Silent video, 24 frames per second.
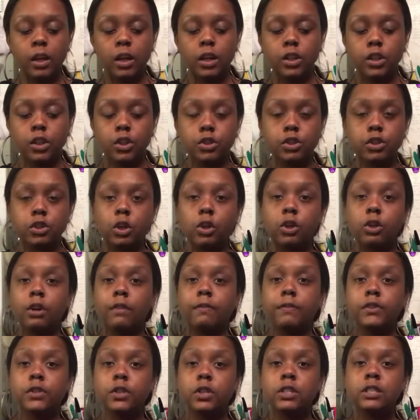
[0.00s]
you'll start it off
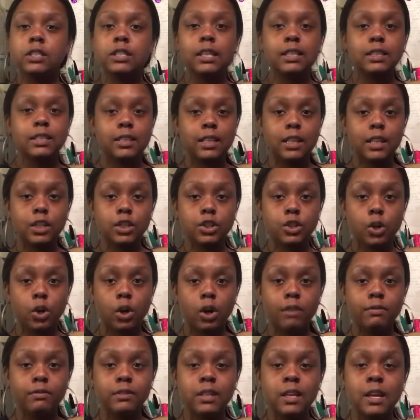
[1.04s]
for 30 seconds to get it
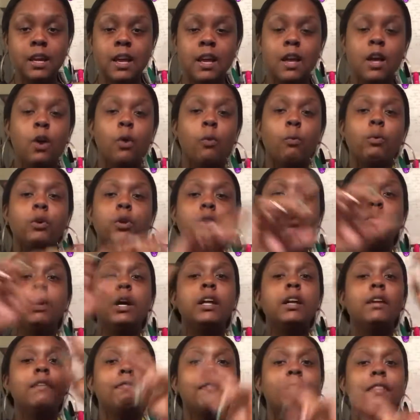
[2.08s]
soft. When you
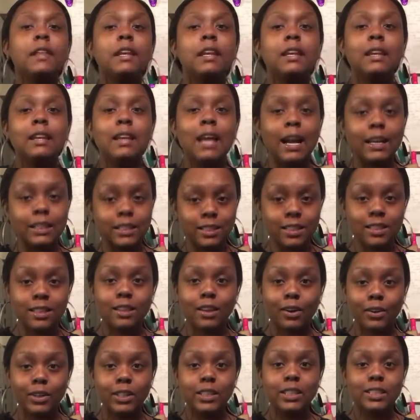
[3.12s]
hit it for the next
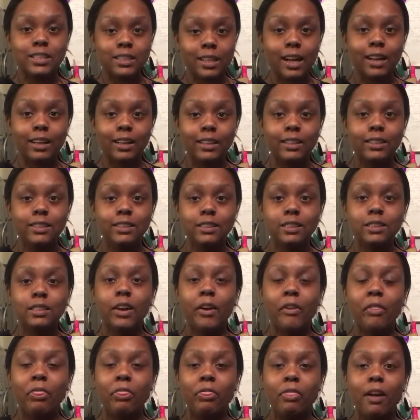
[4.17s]
30 seconds,
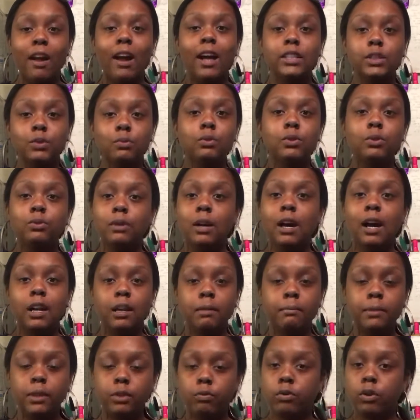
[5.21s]
that's when you got to
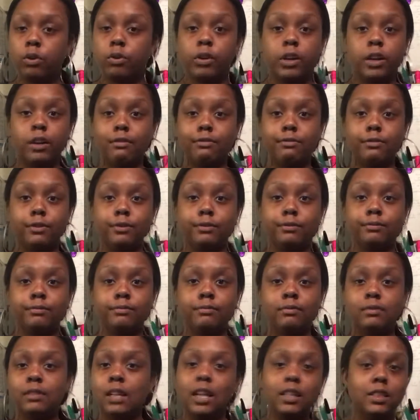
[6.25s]
be real careful.
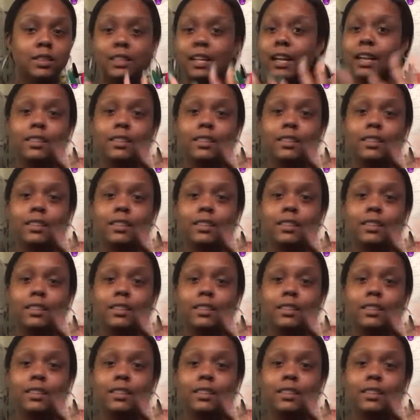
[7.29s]
That's